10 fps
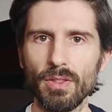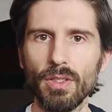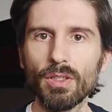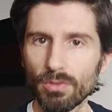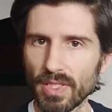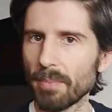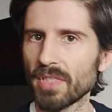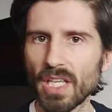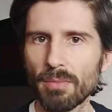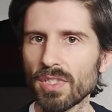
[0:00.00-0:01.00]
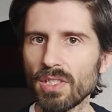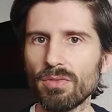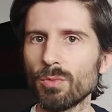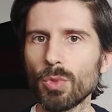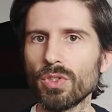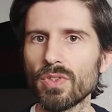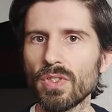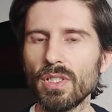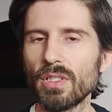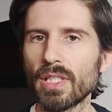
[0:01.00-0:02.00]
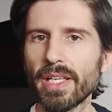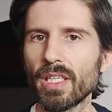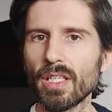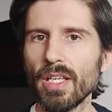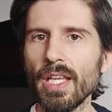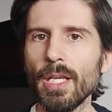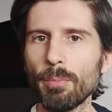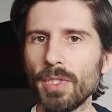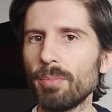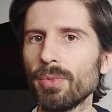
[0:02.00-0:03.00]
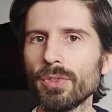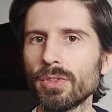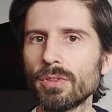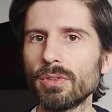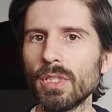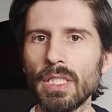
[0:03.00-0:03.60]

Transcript: Sometimes even when you see, like, people